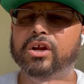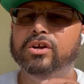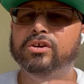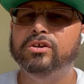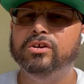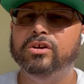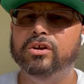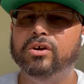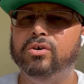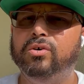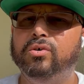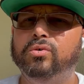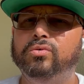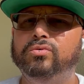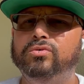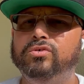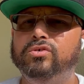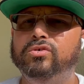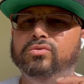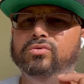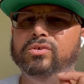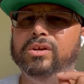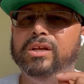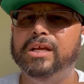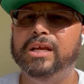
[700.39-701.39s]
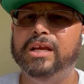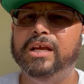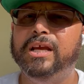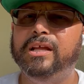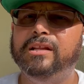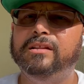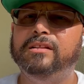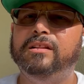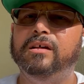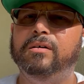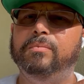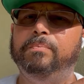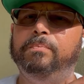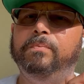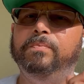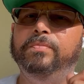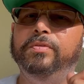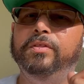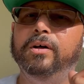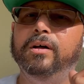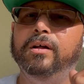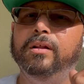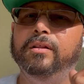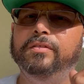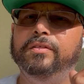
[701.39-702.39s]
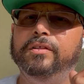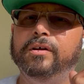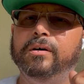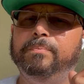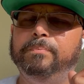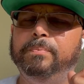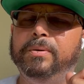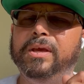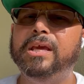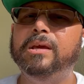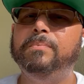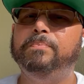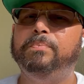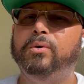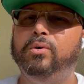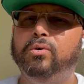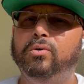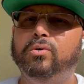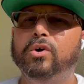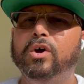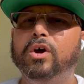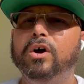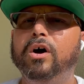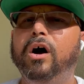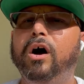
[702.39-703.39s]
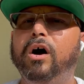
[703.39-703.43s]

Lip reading: No, you need the people